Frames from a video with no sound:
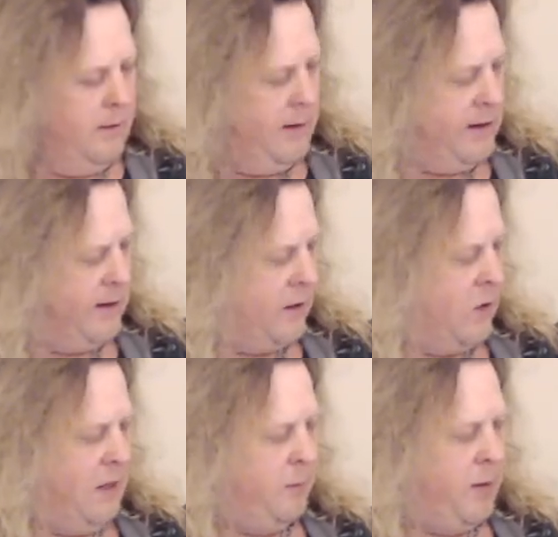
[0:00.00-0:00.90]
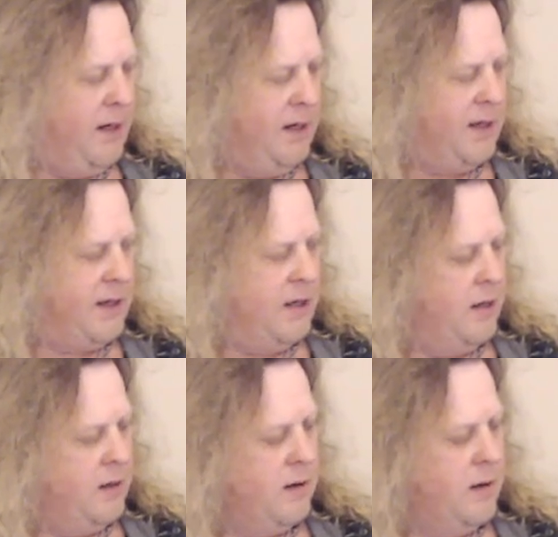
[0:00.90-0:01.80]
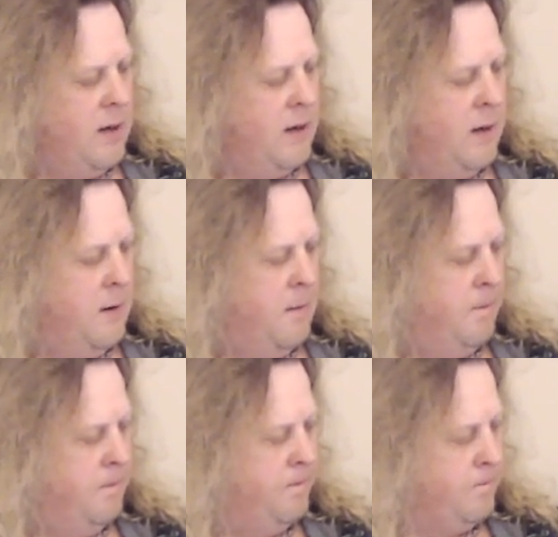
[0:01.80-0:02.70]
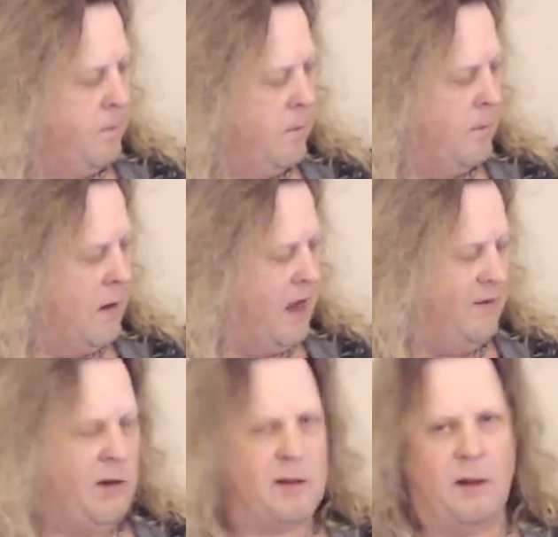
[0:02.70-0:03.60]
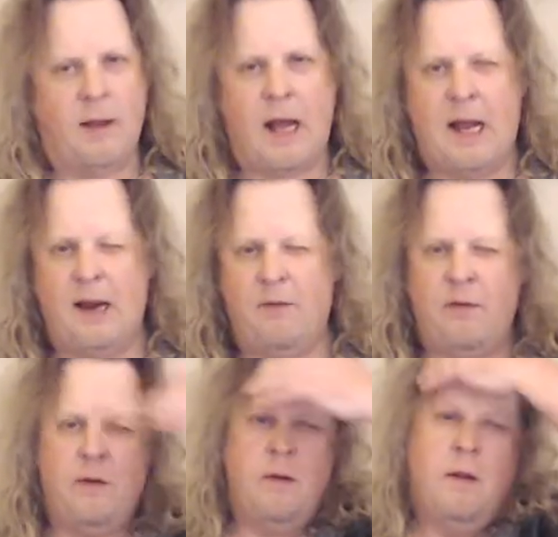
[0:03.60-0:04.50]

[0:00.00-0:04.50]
This is a great piece. I've used it live